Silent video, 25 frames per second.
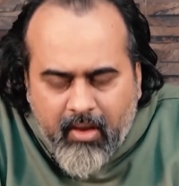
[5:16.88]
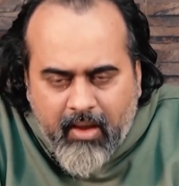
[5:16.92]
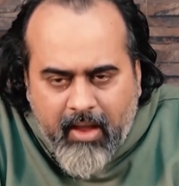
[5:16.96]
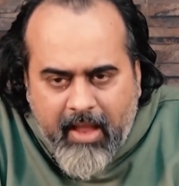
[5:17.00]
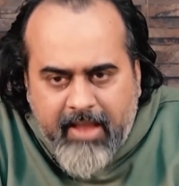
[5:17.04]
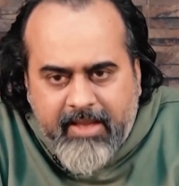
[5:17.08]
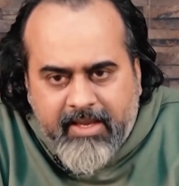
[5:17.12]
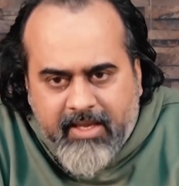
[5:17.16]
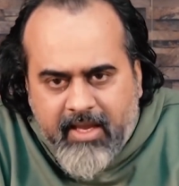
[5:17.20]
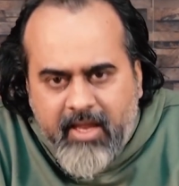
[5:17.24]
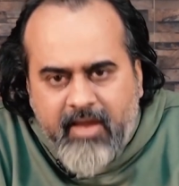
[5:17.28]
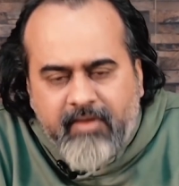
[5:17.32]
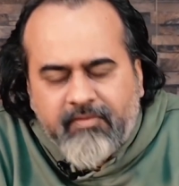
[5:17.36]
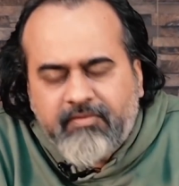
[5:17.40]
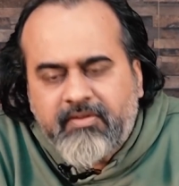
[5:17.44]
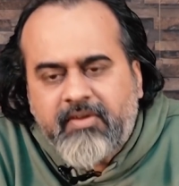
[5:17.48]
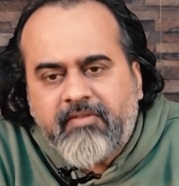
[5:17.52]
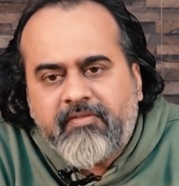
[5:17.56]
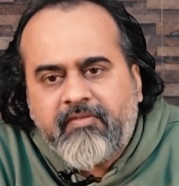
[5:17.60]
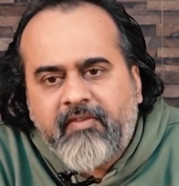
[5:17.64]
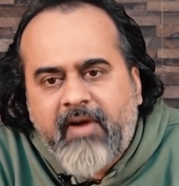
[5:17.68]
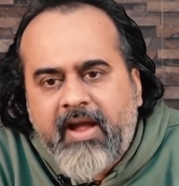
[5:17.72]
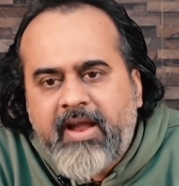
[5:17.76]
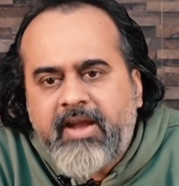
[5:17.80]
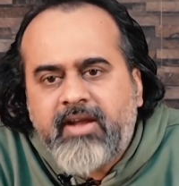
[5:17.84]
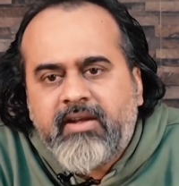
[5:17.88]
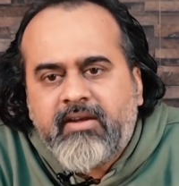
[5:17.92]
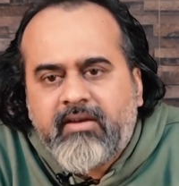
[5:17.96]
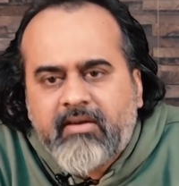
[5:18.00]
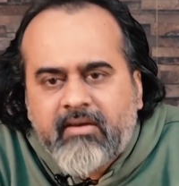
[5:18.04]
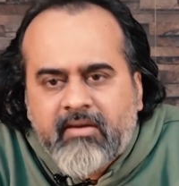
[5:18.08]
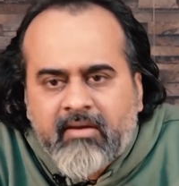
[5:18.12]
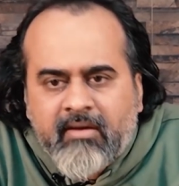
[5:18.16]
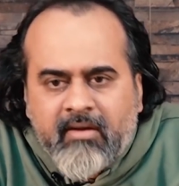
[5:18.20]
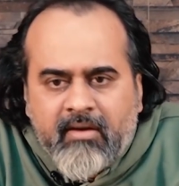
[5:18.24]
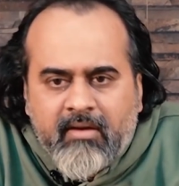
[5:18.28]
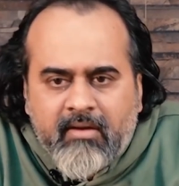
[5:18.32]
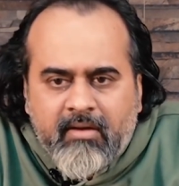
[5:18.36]
I gave the
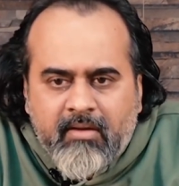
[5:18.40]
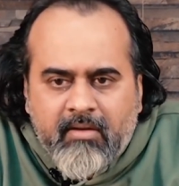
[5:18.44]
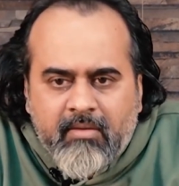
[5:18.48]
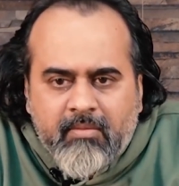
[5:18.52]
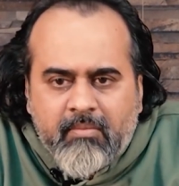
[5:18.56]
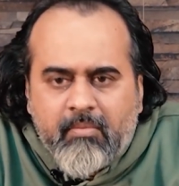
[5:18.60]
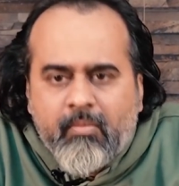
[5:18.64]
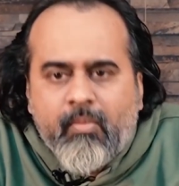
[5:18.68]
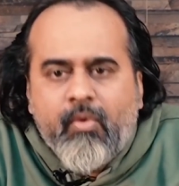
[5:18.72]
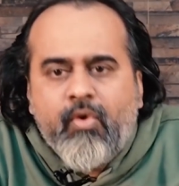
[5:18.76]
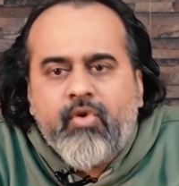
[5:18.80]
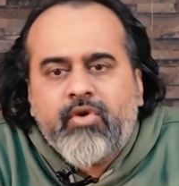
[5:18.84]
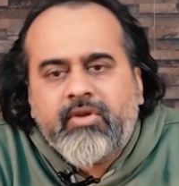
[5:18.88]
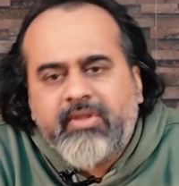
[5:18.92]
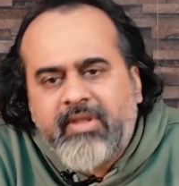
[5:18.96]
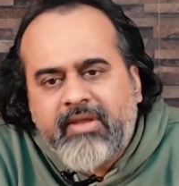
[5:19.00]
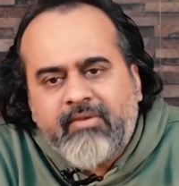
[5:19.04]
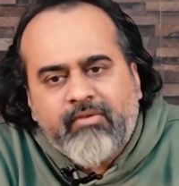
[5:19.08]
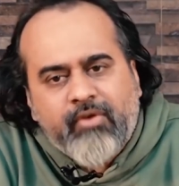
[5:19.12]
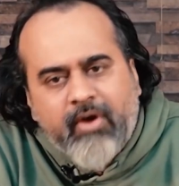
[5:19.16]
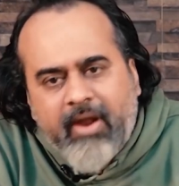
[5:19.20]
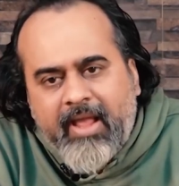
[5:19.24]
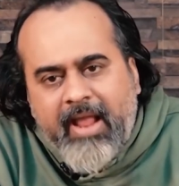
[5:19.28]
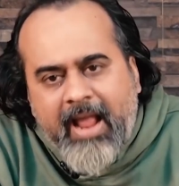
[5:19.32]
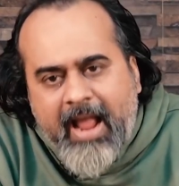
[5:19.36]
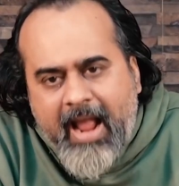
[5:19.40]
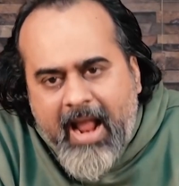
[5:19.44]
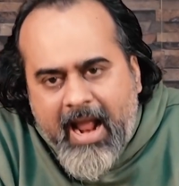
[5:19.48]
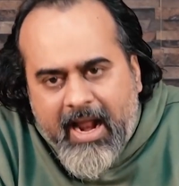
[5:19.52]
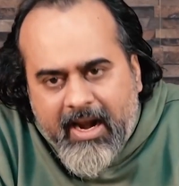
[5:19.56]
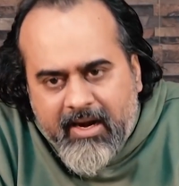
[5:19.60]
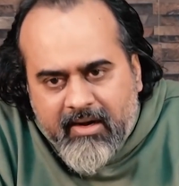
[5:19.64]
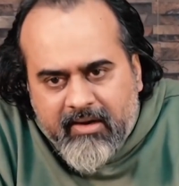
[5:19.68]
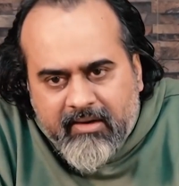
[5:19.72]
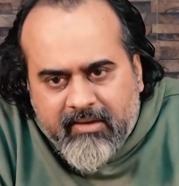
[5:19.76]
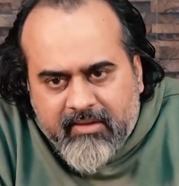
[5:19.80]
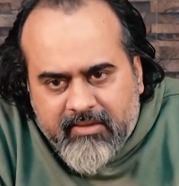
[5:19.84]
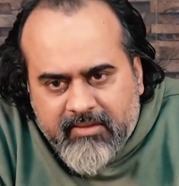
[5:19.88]
fight more than what I
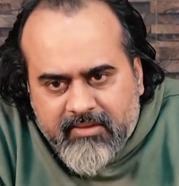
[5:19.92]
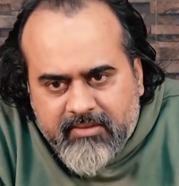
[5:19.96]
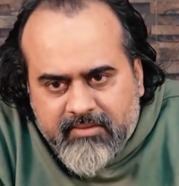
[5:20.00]
had.